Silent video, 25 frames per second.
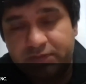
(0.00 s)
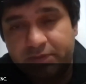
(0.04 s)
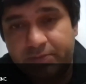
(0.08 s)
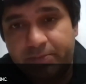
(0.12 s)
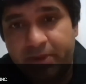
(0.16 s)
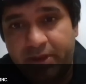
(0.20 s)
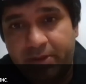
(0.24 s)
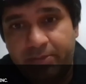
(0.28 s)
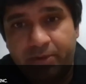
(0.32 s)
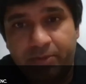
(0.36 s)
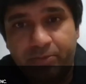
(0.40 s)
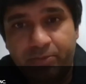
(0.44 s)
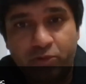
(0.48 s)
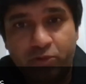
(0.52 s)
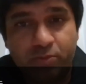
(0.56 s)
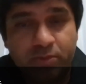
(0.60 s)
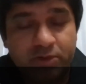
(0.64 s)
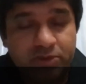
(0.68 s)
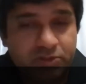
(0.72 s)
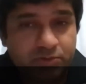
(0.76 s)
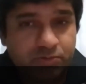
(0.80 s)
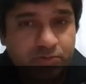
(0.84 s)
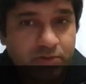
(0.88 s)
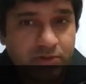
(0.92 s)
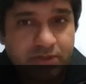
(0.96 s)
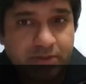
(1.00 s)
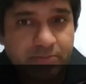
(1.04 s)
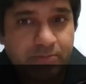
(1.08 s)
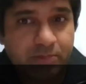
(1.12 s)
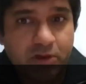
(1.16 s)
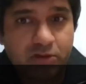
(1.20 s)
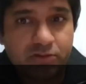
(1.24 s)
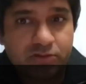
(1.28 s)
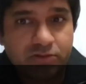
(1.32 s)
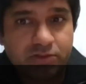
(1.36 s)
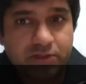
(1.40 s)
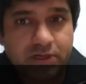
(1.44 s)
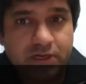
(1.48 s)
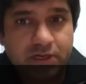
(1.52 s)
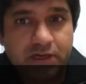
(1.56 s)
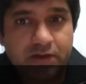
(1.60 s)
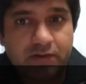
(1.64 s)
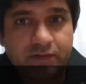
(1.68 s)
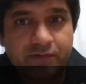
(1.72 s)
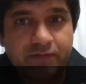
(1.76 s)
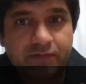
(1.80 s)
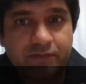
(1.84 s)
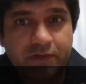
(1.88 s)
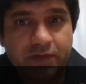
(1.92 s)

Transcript: the baby boomers who are about to kind of